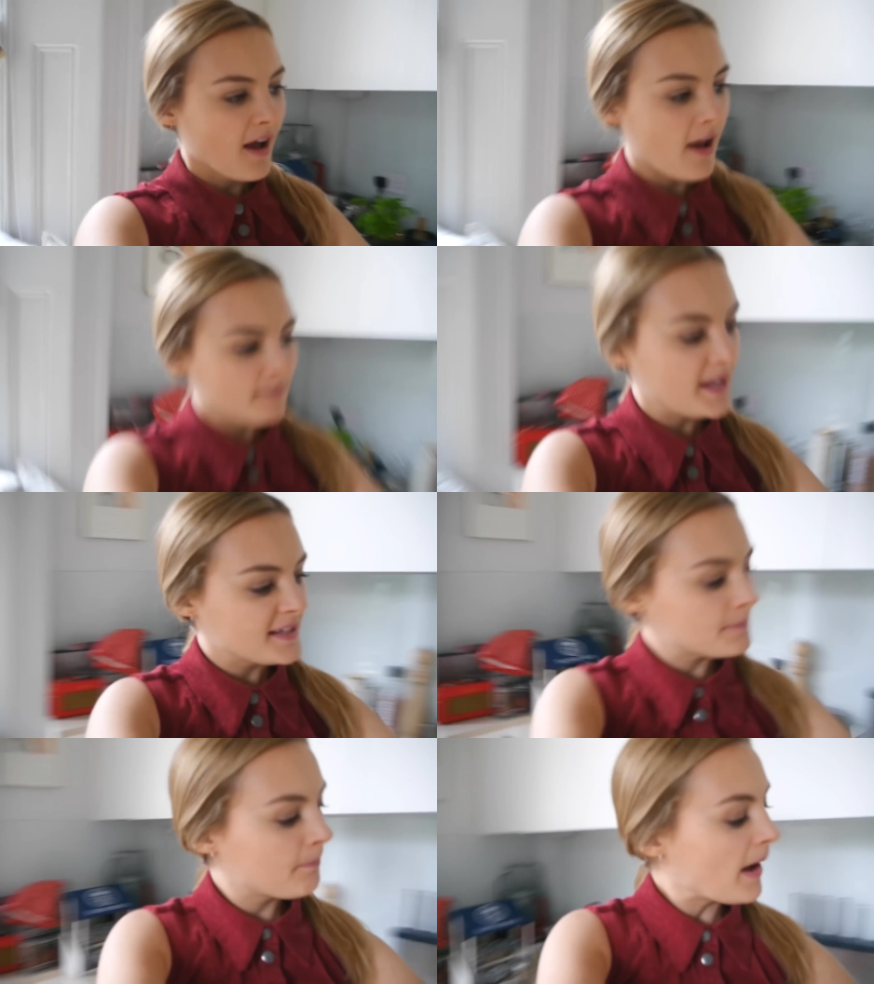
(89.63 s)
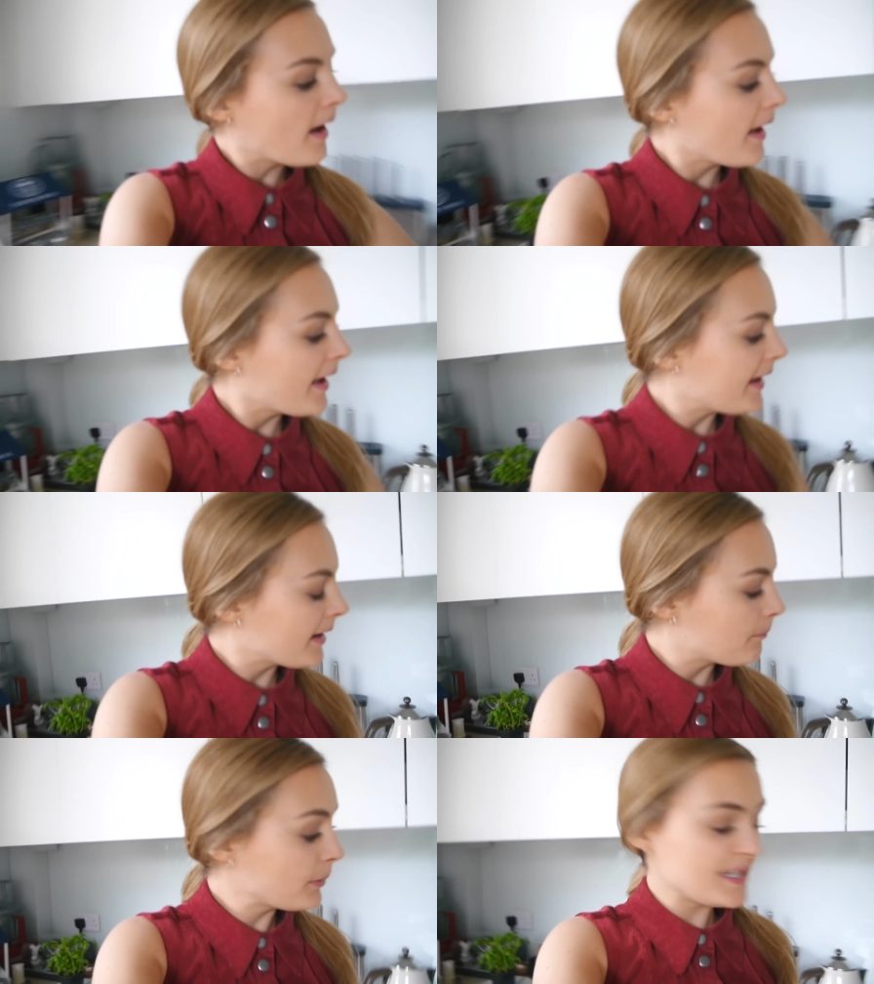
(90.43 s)
It's
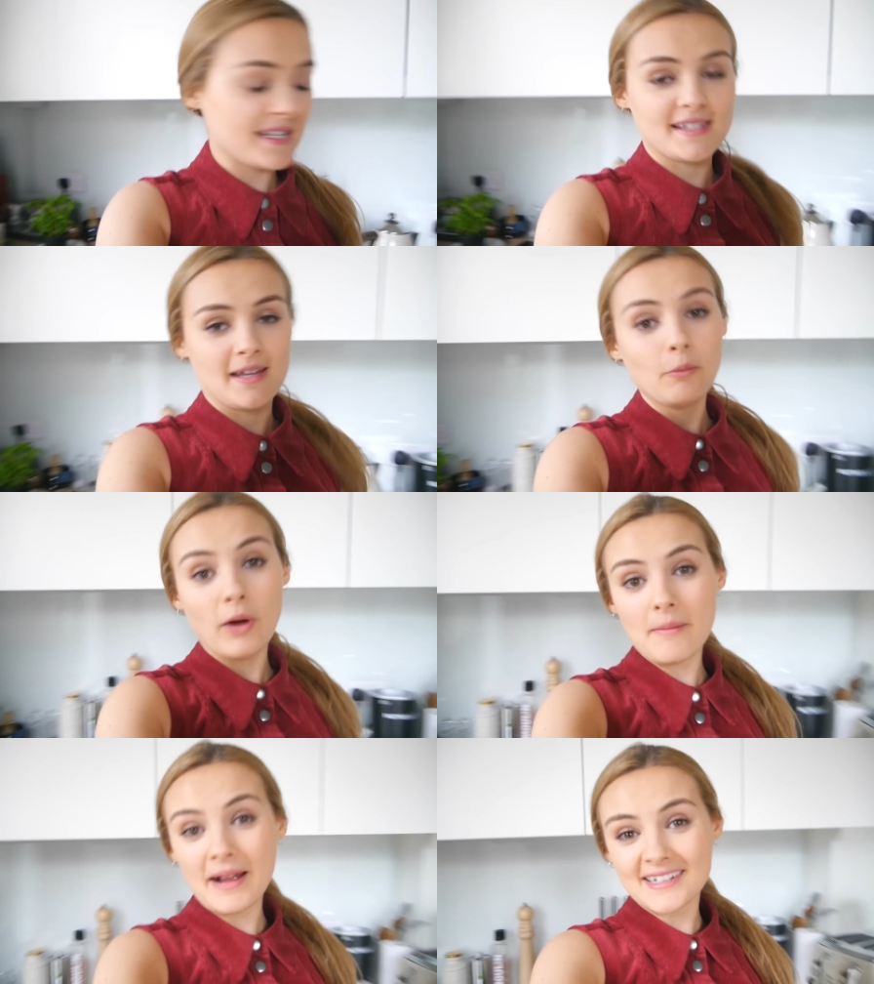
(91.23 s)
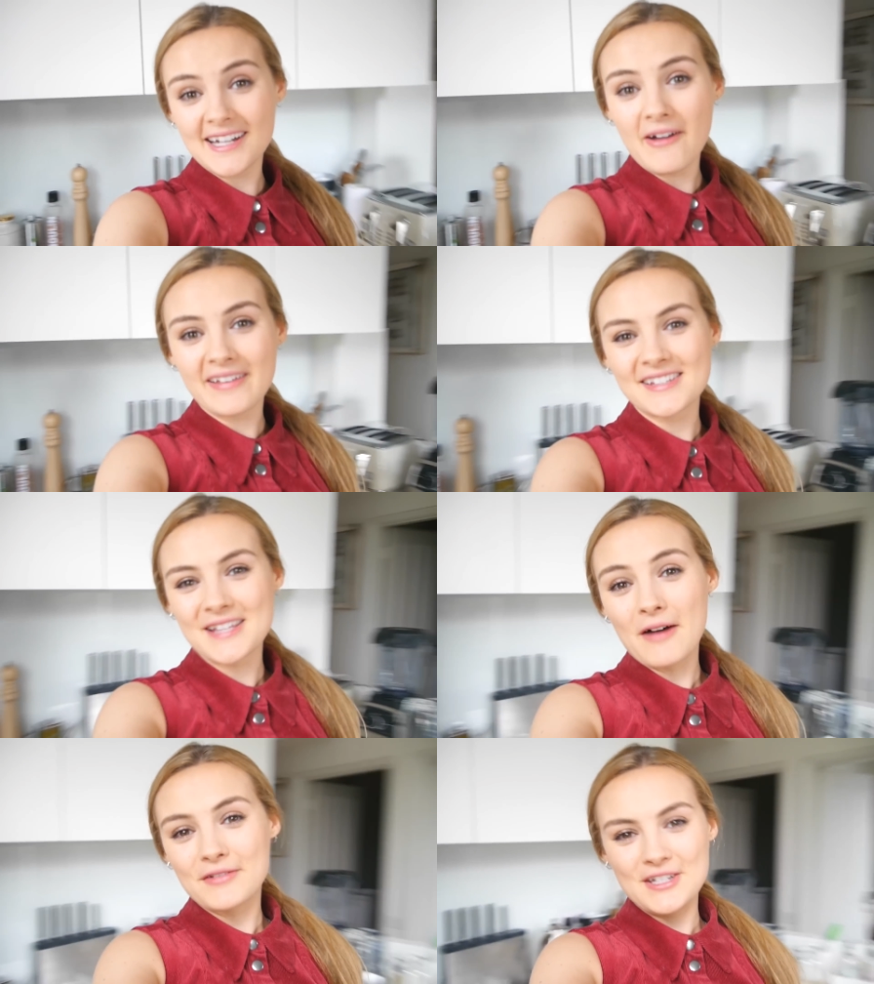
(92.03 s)
by Bodyism, where I'm actually going
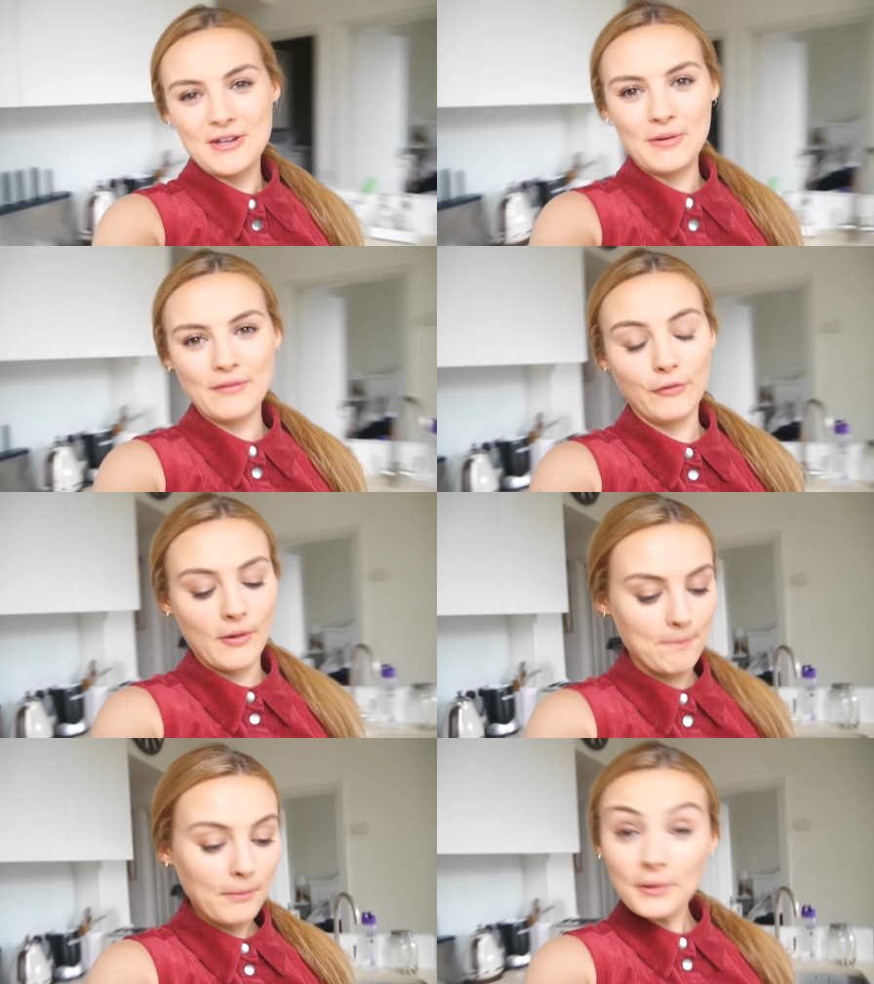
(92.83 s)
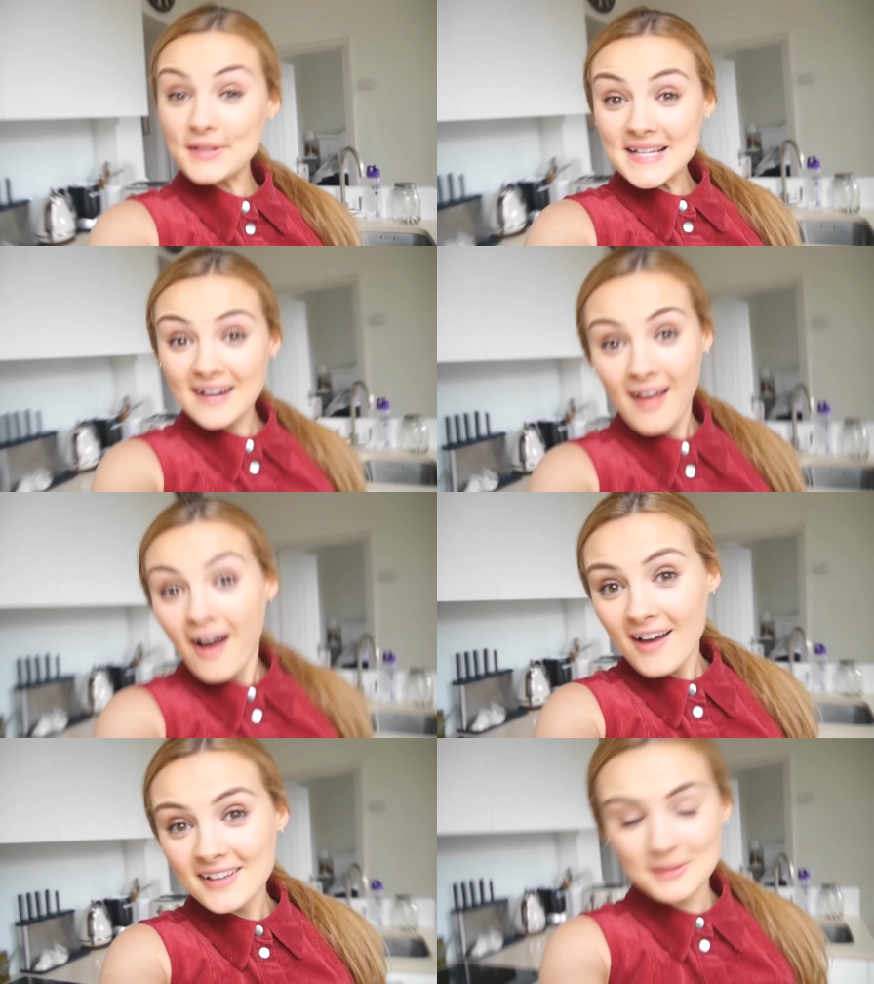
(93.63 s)
this afternoon for a boxing
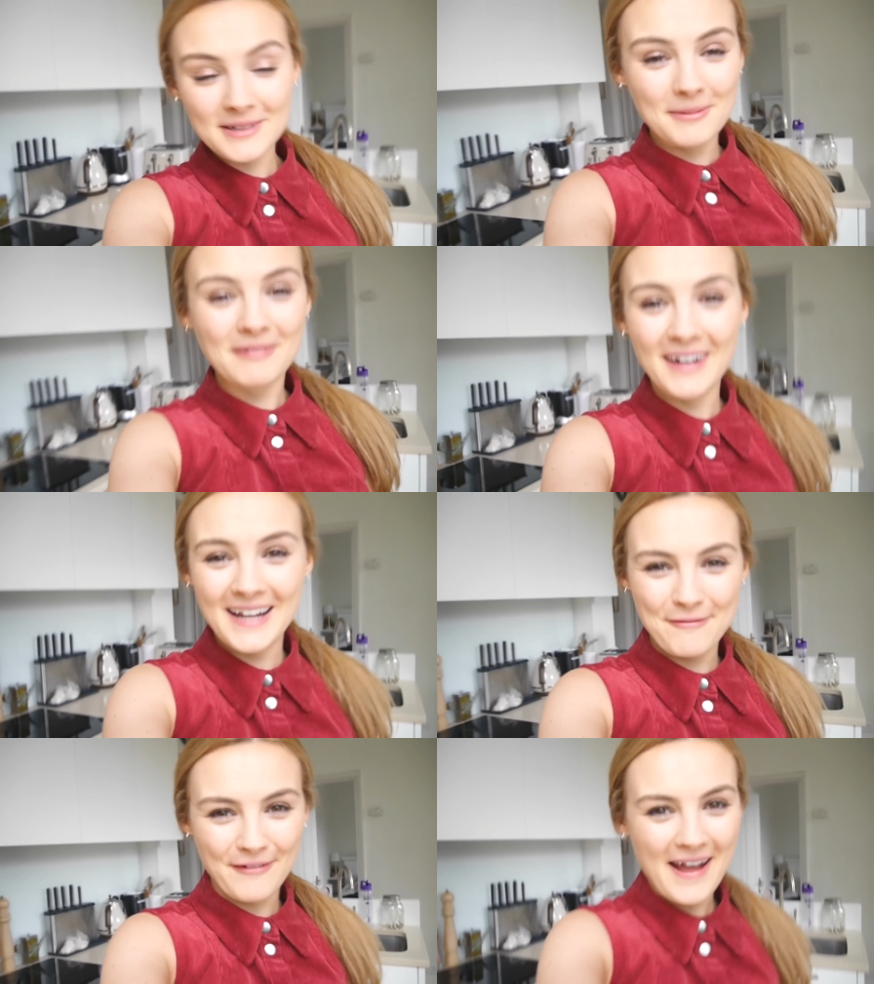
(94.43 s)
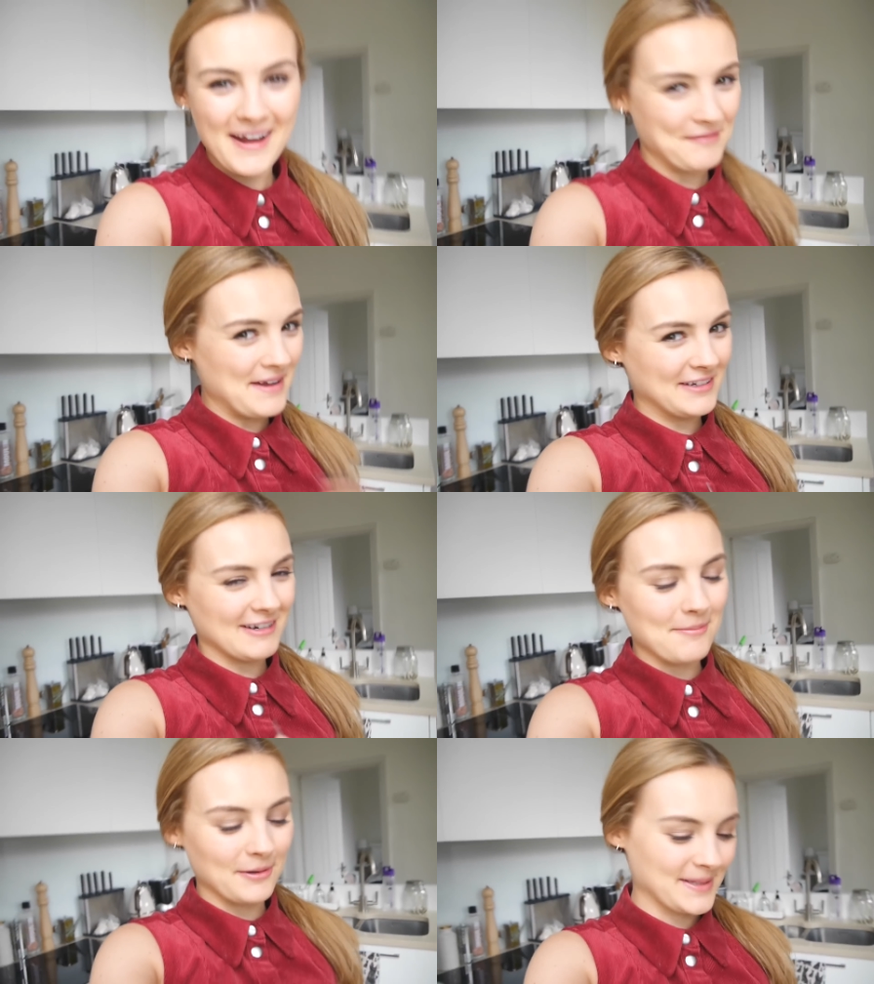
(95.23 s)
class, which will be really fun. I've never
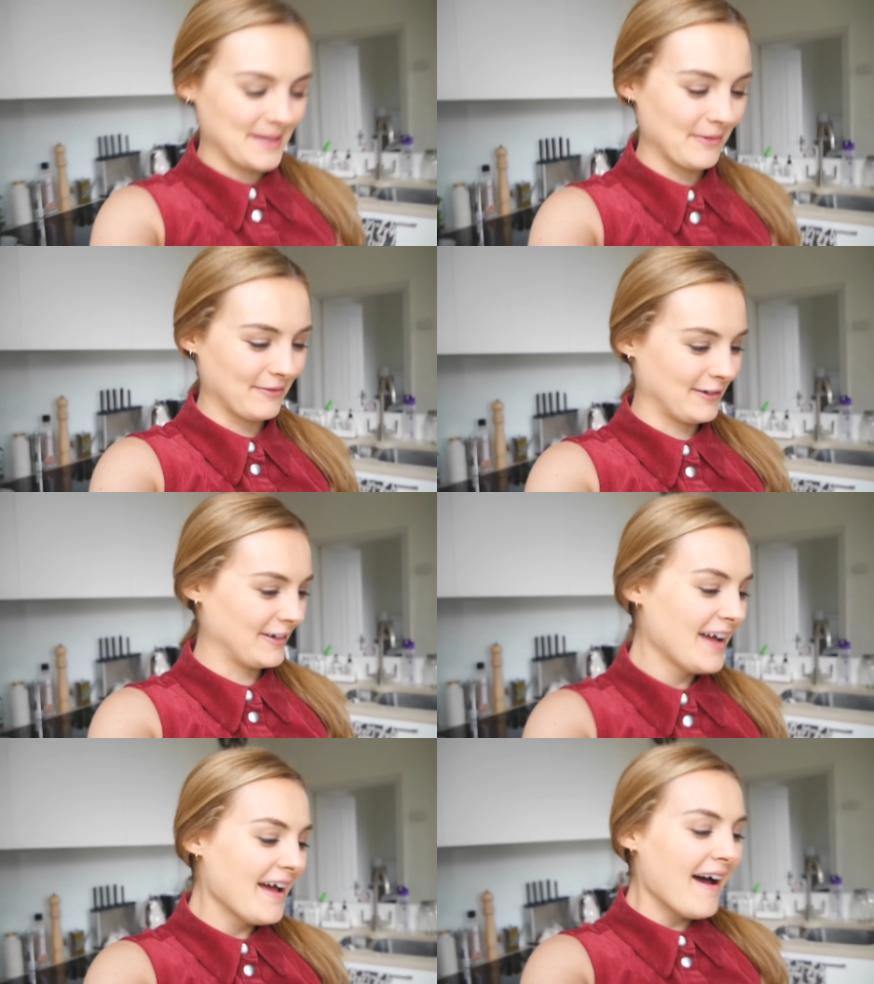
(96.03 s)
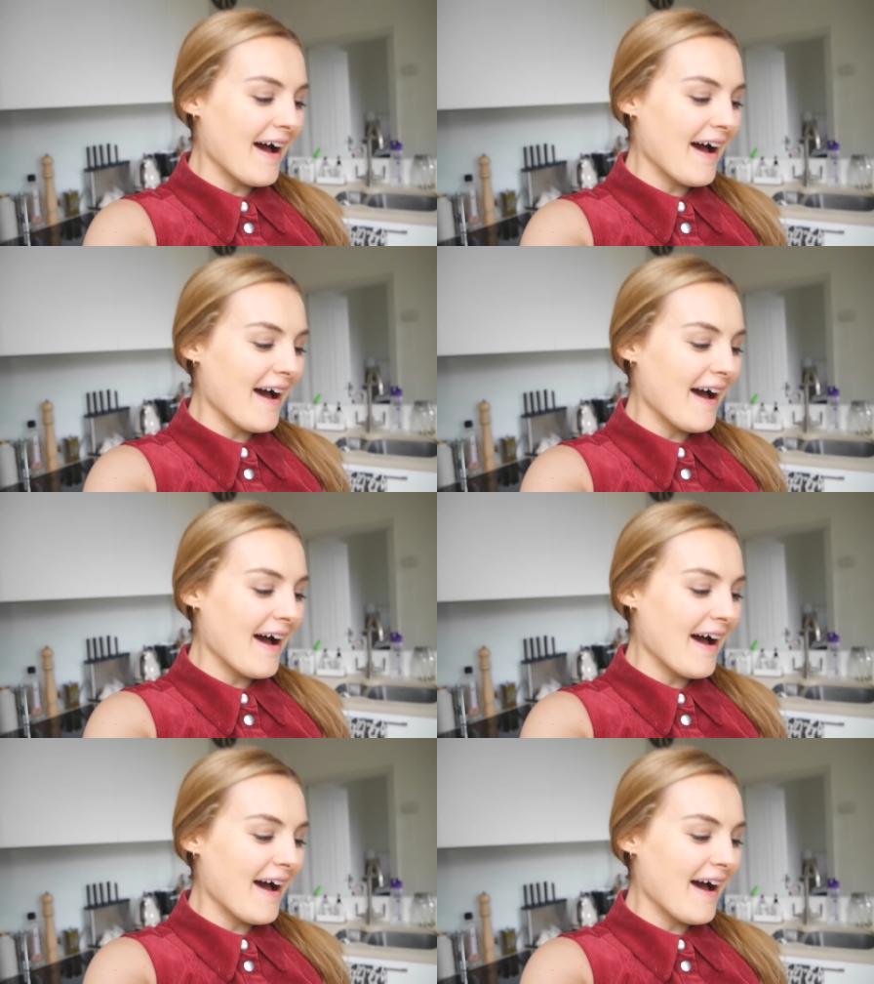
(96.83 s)
tried boxing before.